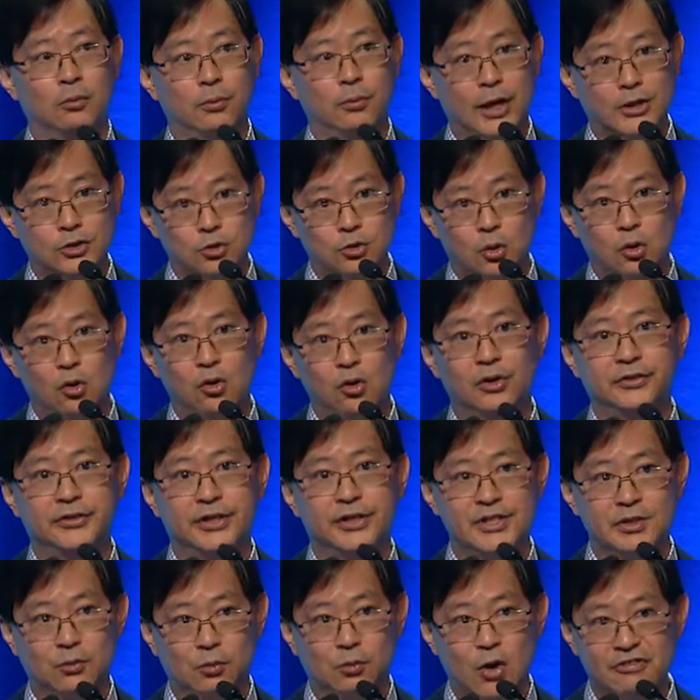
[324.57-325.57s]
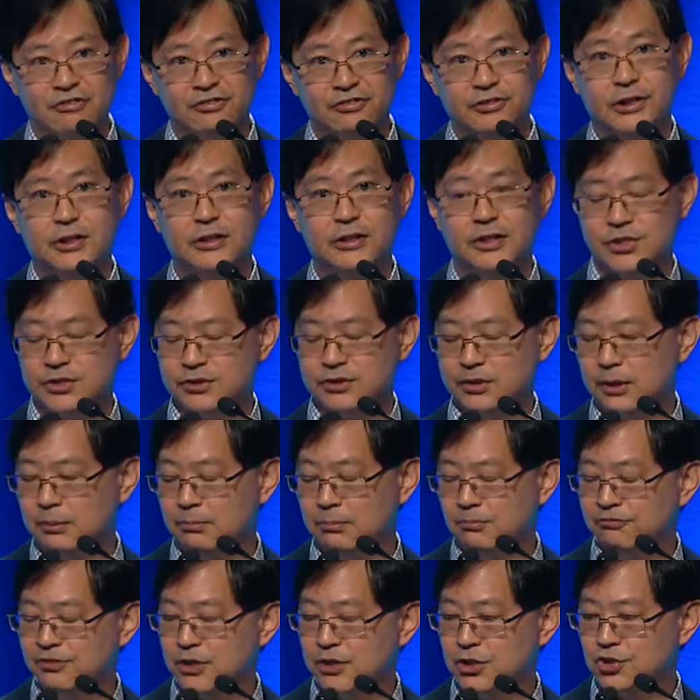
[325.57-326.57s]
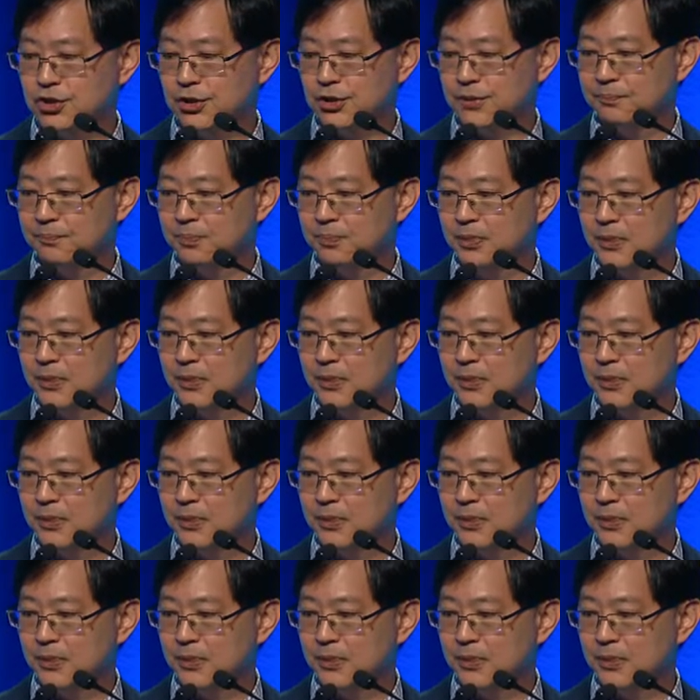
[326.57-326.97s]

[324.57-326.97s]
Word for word: It's all this, roughly the same feature.